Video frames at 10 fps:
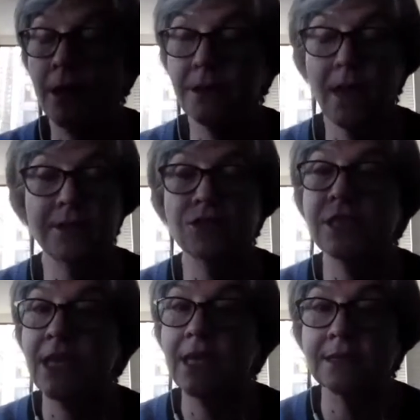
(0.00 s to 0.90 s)
I, I
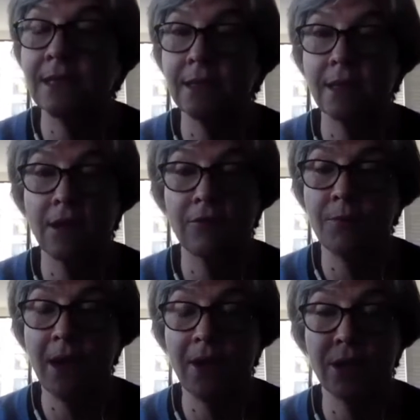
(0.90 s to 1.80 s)
just can't say enough
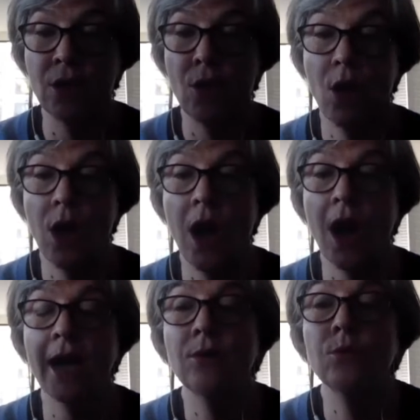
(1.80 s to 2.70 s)
about it.
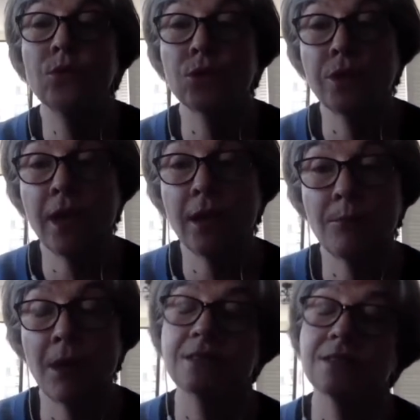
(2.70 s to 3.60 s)
I would
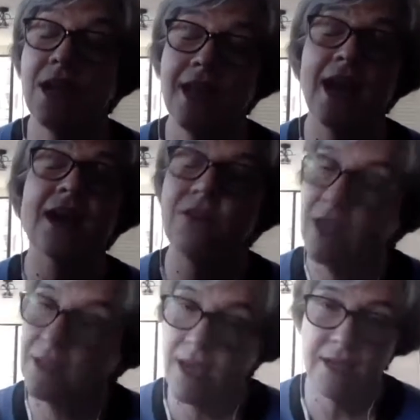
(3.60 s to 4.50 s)
my I have
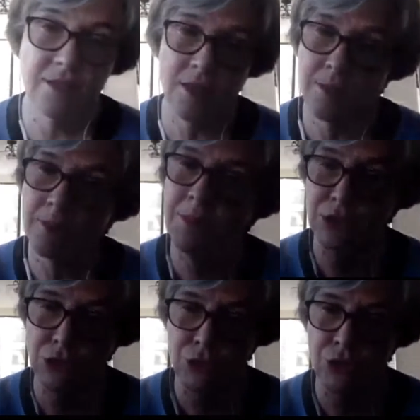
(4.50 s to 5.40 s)
I, I, you know I
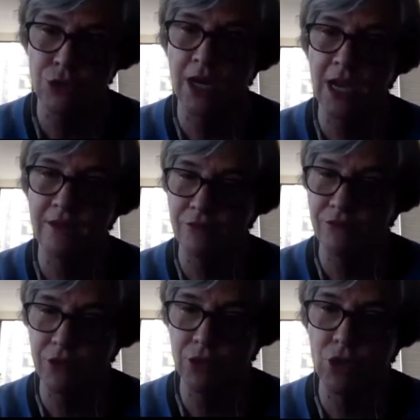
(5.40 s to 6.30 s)
mentioned earlier I have a
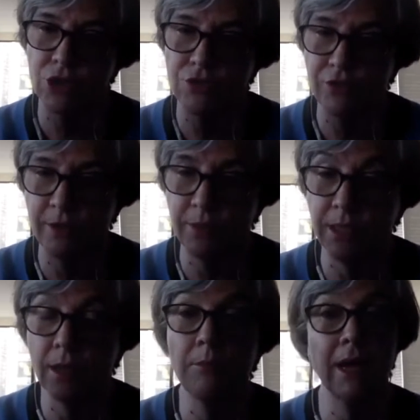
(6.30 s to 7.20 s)
very large family.